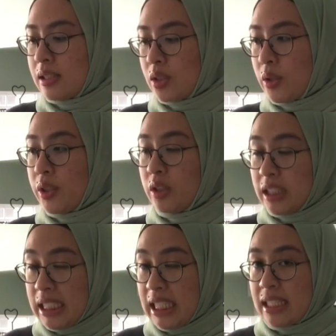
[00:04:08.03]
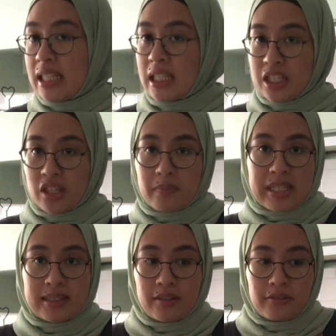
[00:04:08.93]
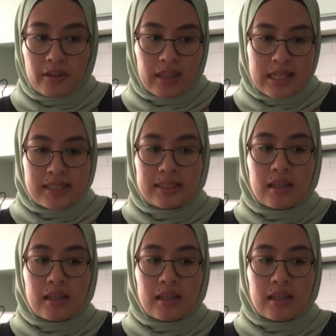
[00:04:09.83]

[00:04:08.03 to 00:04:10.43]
So you'll need a kitchen mixer for this.